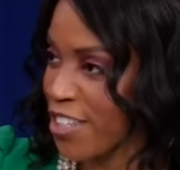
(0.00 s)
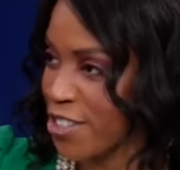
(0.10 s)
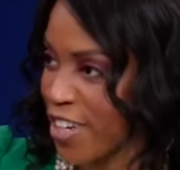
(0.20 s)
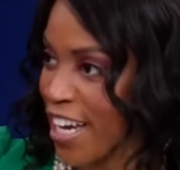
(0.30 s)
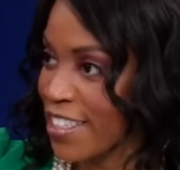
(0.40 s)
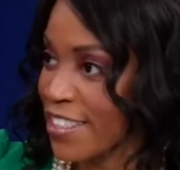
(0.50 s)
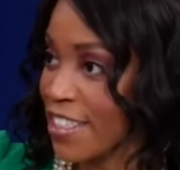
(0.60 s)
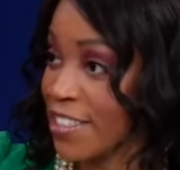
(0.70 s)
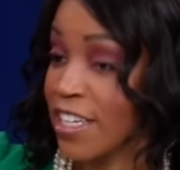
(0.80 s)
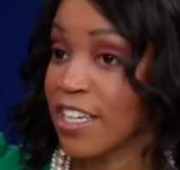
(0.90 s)
your
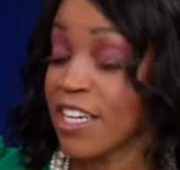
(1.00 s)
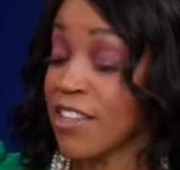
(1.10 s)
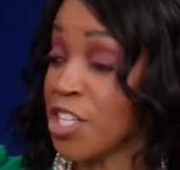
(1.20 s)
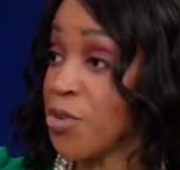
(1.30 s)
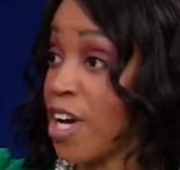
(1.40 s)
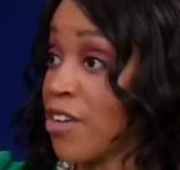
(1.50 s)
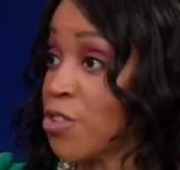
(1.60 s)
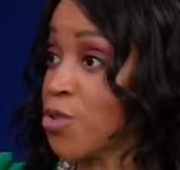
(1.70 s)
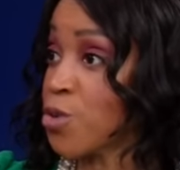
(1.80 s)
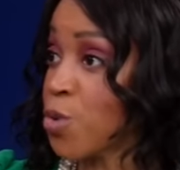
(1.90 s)
assets, and then you have
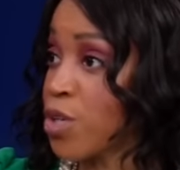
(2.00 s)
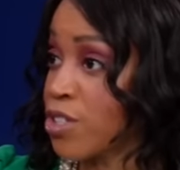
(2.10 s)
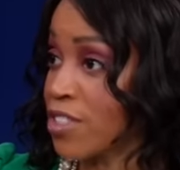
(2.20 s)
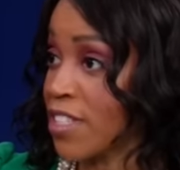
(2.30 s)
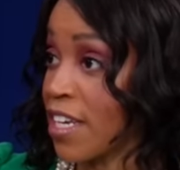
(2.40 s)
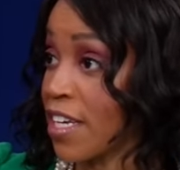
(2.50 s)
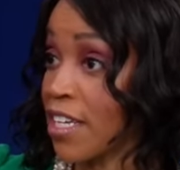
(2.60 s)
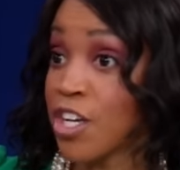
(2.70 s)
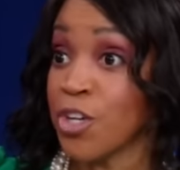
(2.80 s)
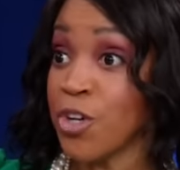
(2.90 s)
your lawyers saying,
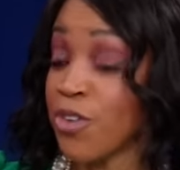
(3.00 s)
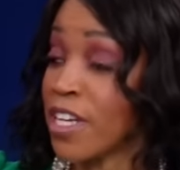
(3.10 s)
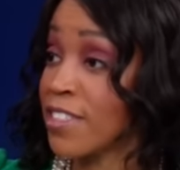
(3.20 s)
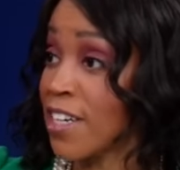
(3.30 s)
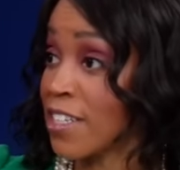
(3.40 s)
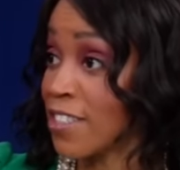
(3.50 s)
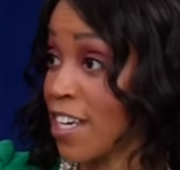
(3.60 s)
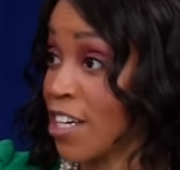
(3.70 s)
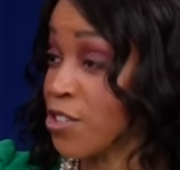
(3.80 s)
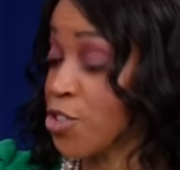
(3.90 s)
no, that's not
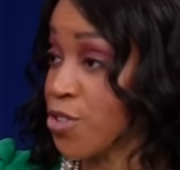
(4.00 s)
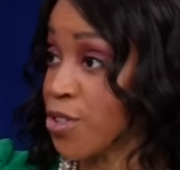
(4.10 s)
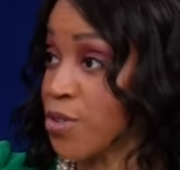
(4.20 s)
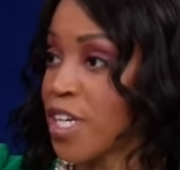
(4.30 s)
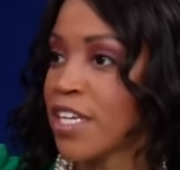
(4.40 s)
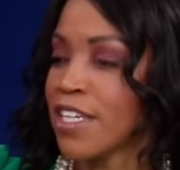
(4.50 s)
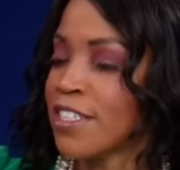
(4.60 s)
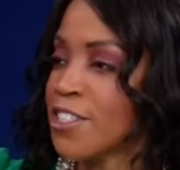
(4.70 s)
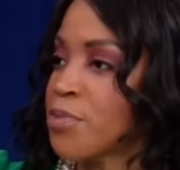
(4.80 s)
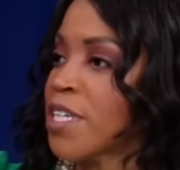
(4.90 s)
exactly true. It
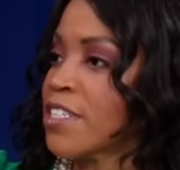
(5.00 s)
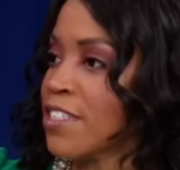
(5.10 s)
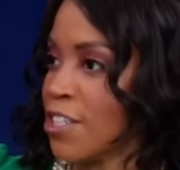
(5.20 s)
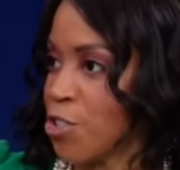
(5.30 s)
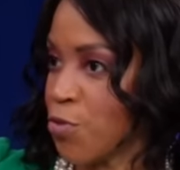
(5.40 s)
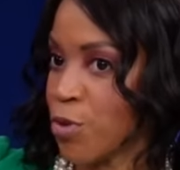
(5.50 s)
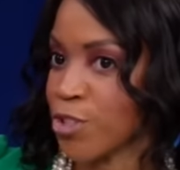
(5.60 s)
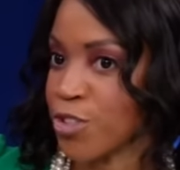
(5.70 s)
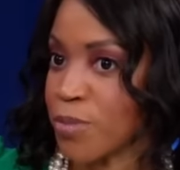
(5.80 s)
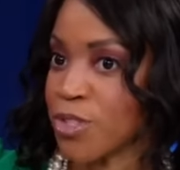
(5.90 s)
doesn't make sense for
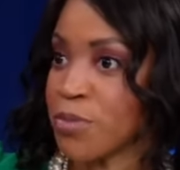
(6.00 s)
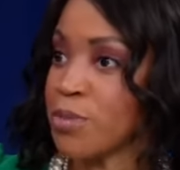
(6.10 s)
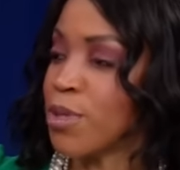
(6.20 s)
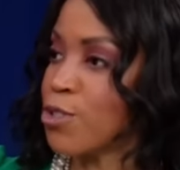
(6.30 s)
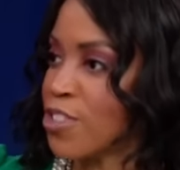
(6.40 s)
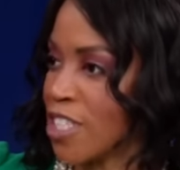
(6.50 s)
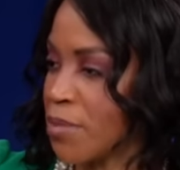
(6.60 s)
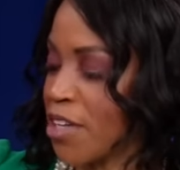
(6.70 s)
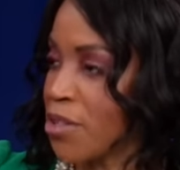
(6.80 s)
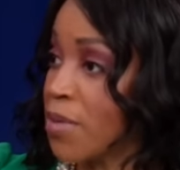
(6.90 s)
Trump to be boasting
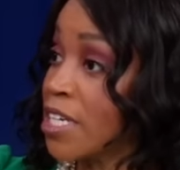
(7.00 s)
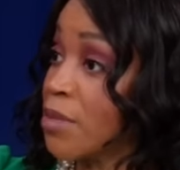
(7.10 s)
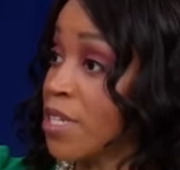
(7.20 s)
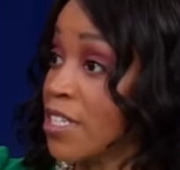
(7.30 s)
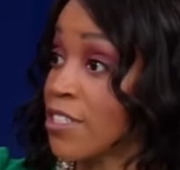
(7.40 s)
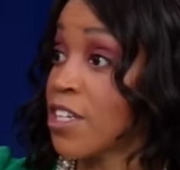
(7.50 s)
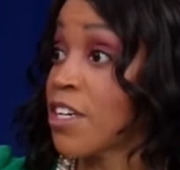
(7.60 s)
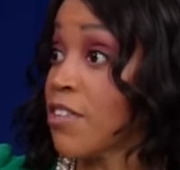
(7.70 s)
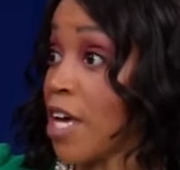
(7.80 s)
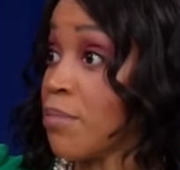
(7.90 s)
about the money, because
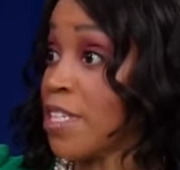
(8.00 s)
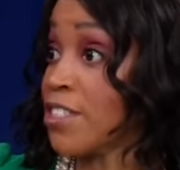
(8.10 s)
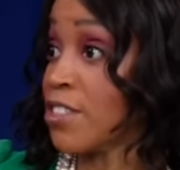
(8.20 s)
that means